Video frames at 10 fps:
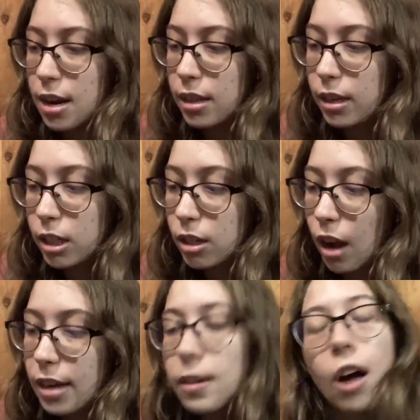This,
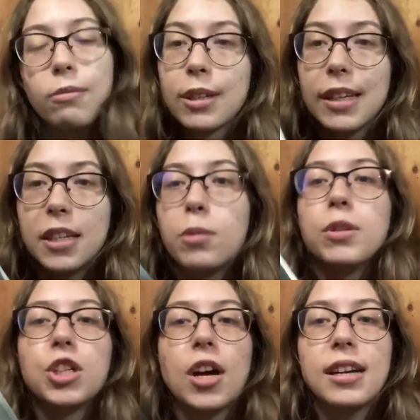I did not realize this
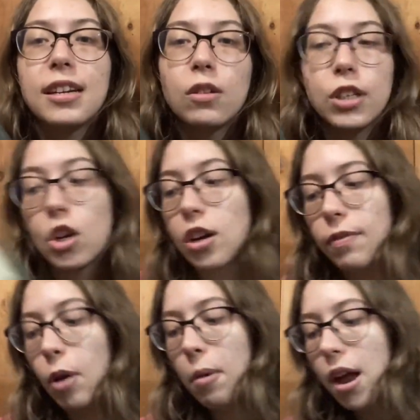was shiny until I started the
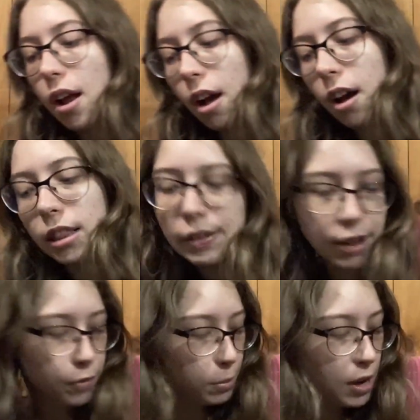film. Love
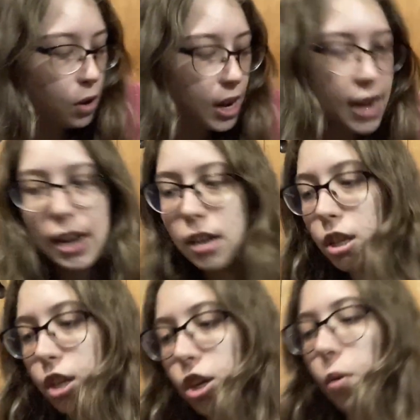that for me. Okay, Into
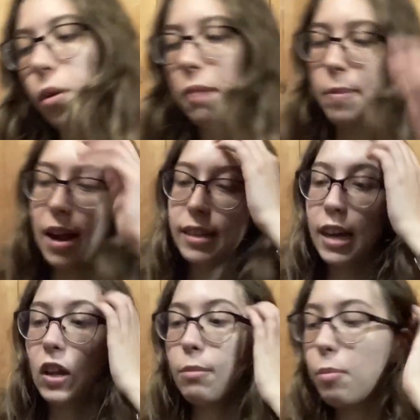the Tote. My back is
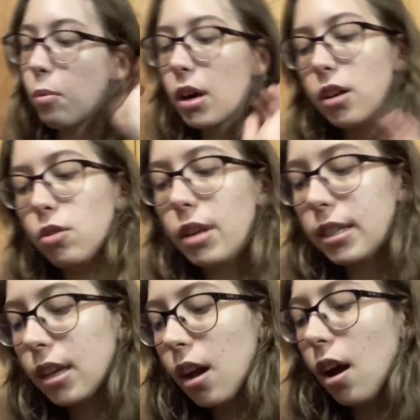killing me, but we're gonna do this.